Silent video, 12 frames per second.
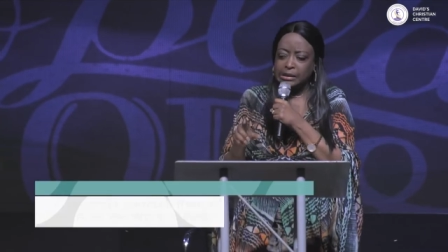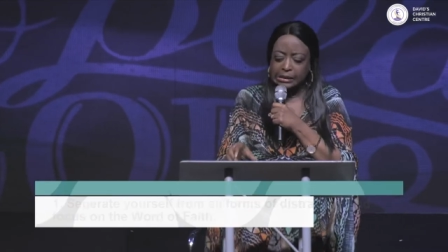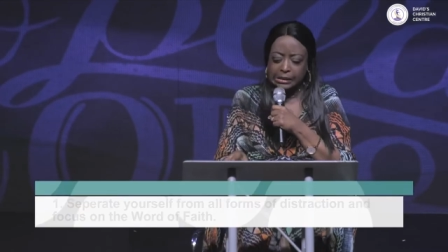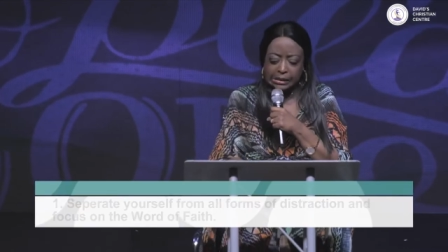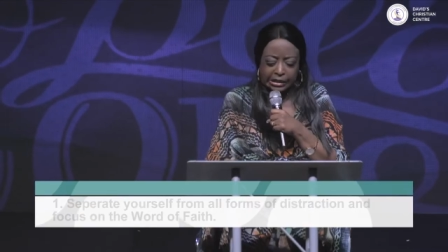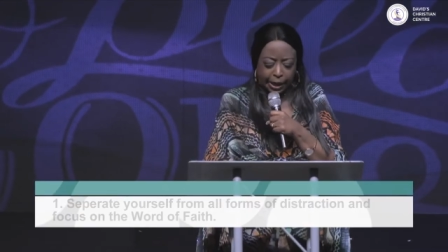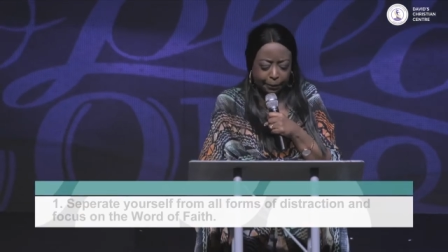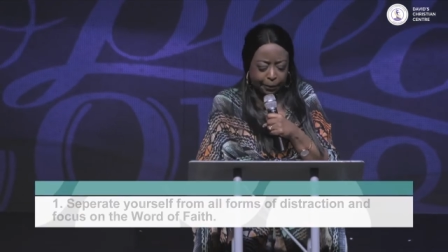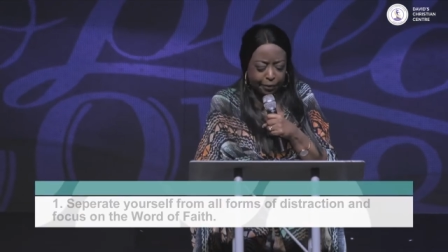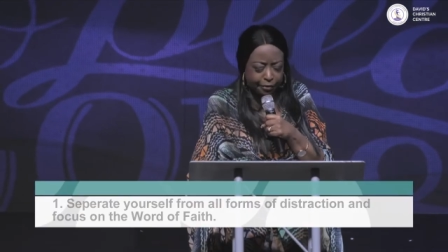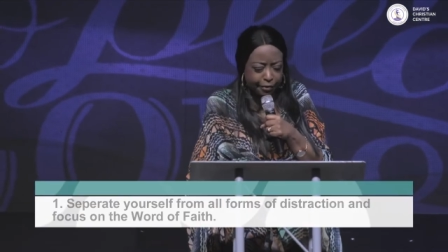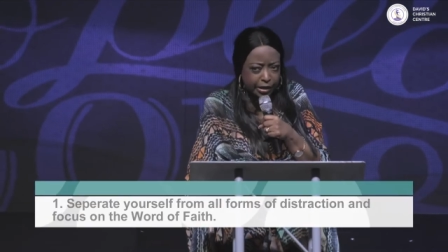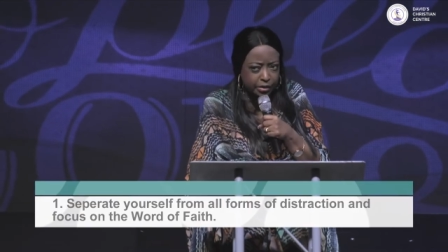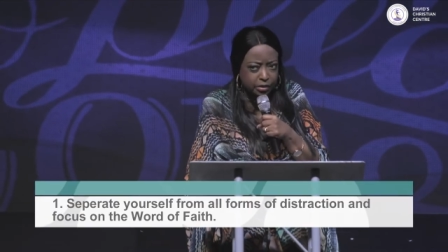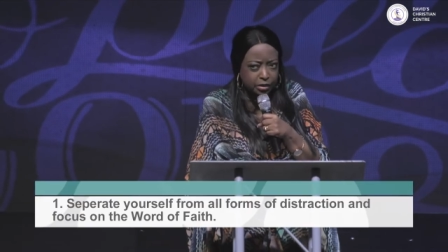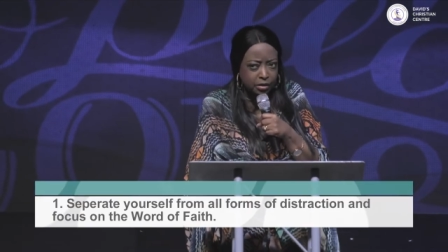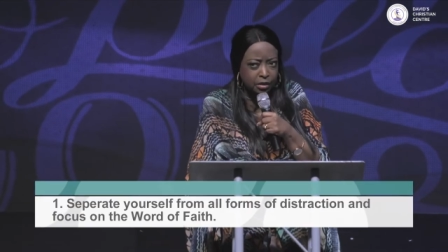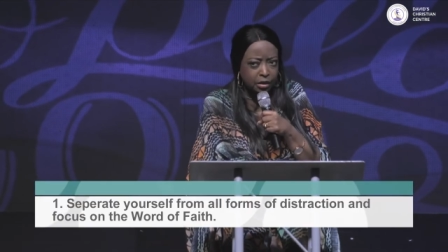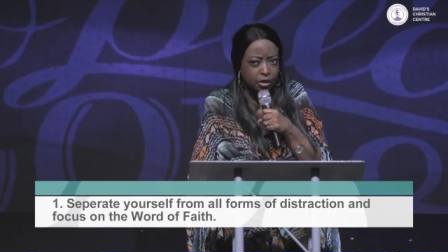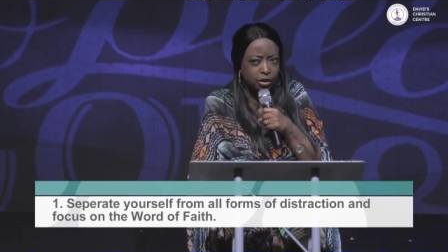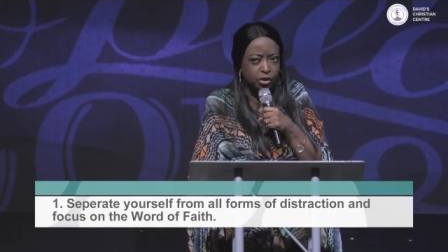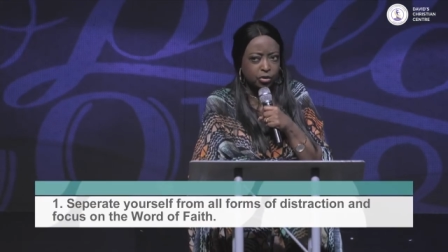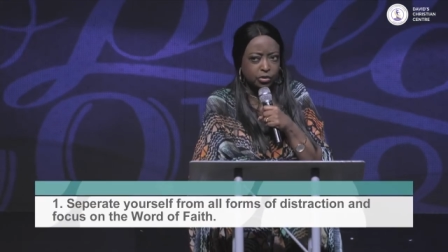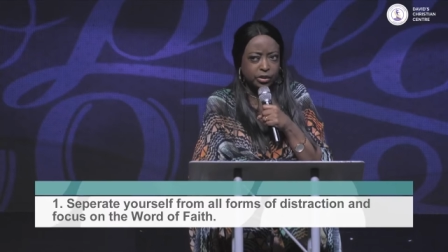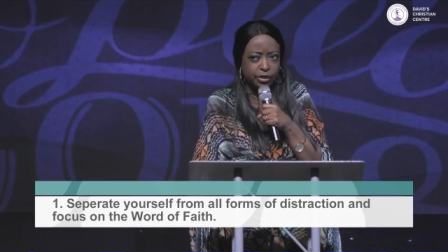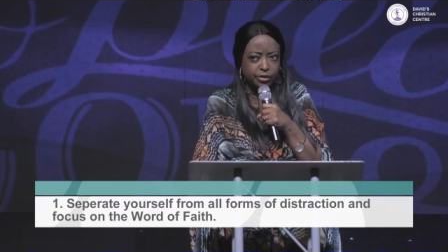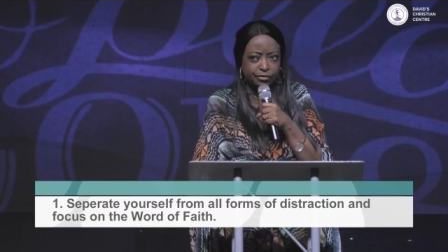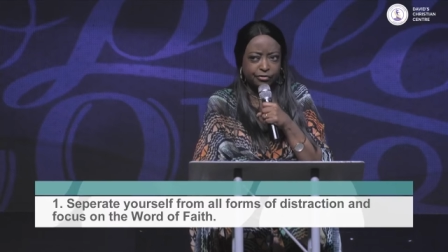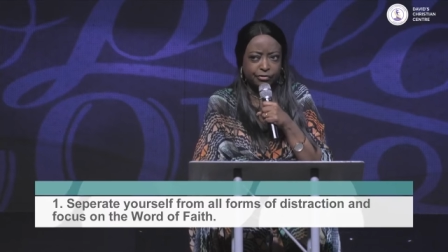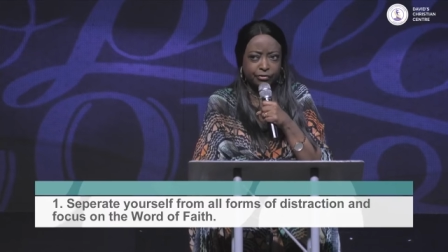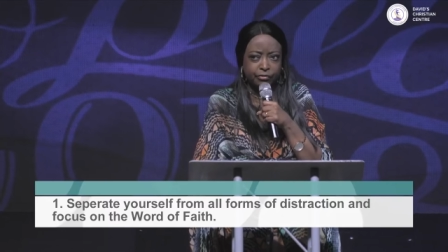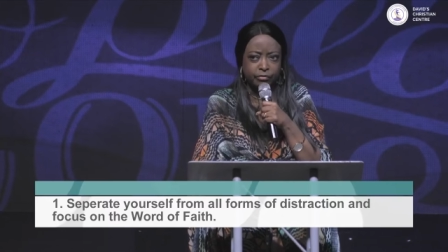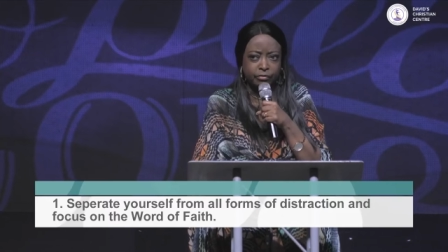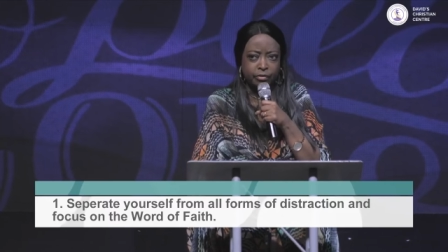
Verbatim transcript: separate yourself